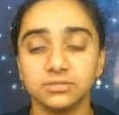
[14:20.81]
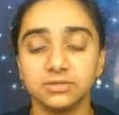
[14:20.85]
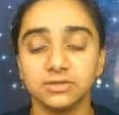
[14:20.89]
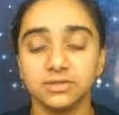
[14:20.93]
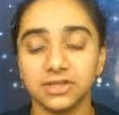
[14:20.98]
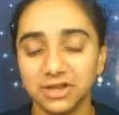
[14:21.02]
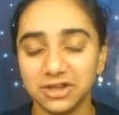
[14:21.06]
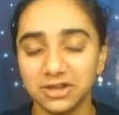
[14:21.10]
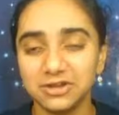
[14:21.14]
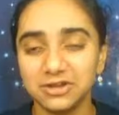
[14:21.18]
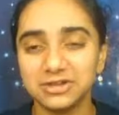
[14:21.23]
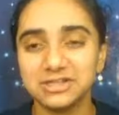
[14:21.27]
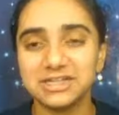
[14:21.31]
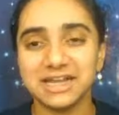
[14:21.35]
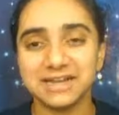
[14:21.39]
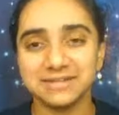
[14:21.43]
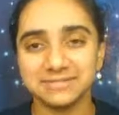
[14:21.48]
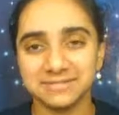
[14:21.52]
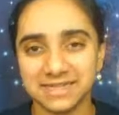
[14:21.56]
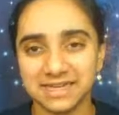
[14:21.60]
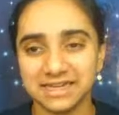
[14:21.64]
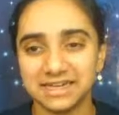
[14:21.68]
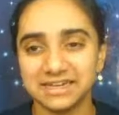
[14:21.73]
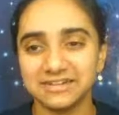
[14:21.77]
2
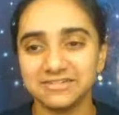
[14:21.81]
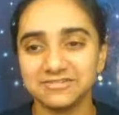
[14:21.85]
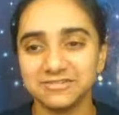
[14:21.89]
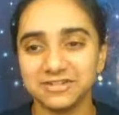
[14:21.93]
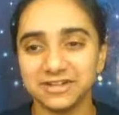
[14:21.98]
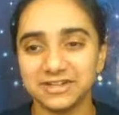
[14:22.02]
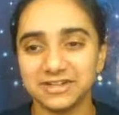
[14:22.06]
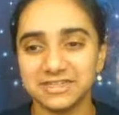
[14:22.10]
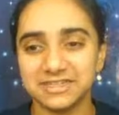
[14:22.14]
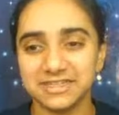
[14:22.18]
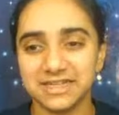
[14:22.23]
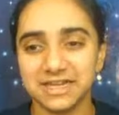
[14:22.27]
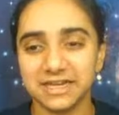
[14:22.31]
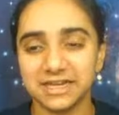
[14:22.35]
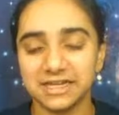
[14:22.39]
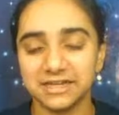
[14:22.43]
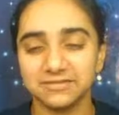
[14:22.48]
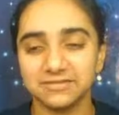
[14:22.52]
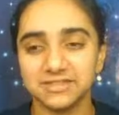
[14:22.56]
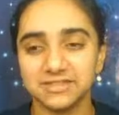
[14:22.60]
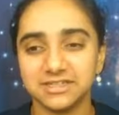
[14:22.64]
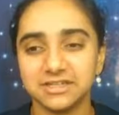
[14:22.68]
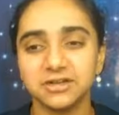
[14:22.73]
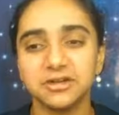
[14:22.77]
times negative 1 is
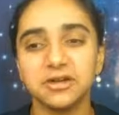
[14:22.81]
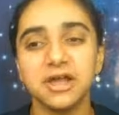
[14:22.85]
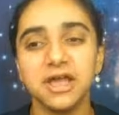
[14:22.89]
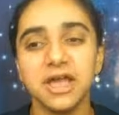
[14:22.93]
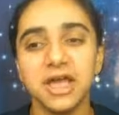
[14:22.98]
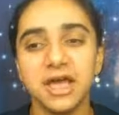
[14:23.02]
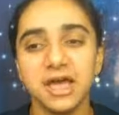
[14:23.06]
negative 2.